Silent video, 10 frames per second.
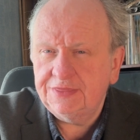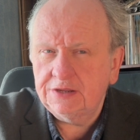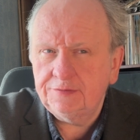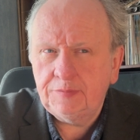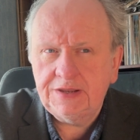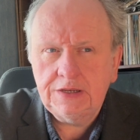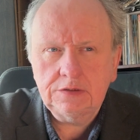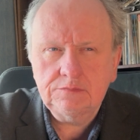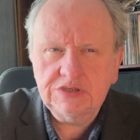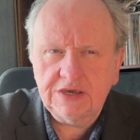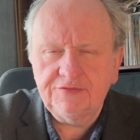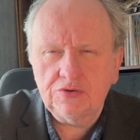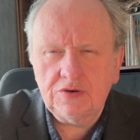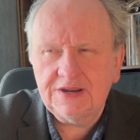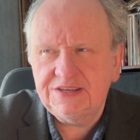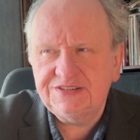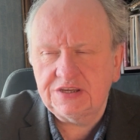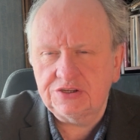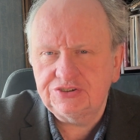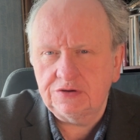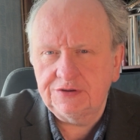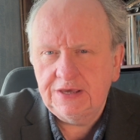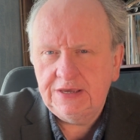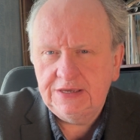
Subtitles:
that have been covered or at least touched on